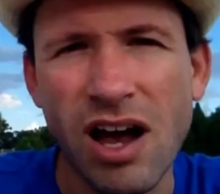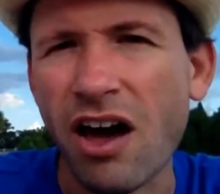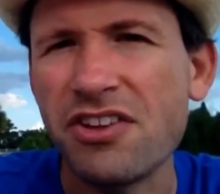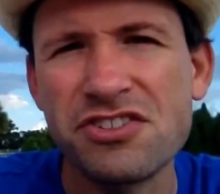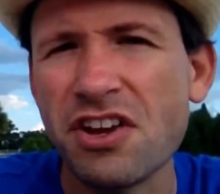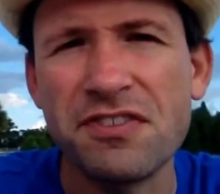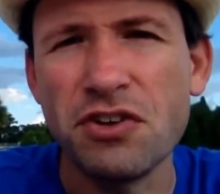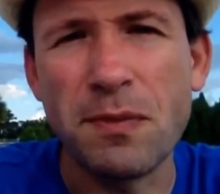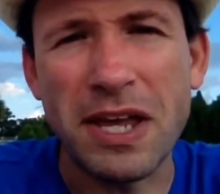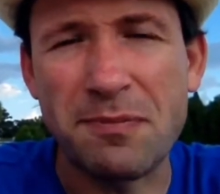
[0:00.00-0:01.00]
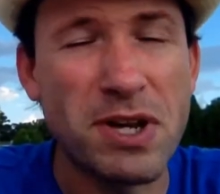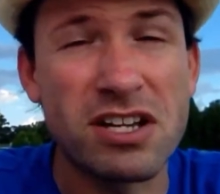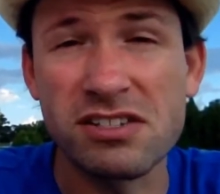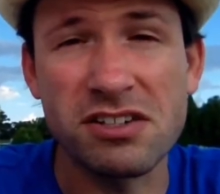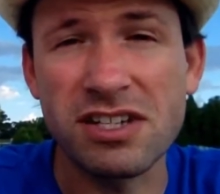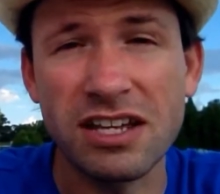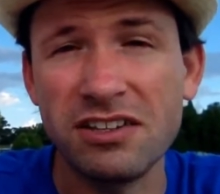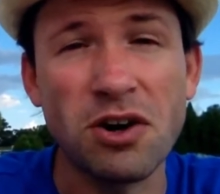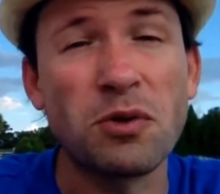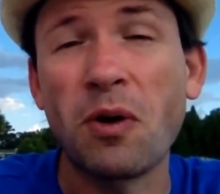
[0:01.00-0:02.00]
Others of you may be concerned that
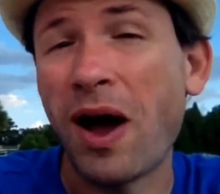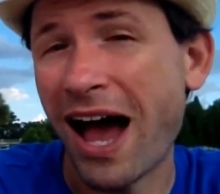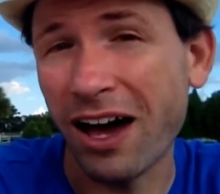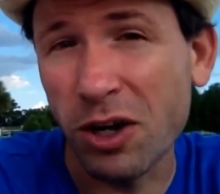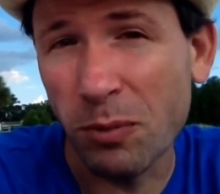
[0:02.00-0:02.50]
you don't know how to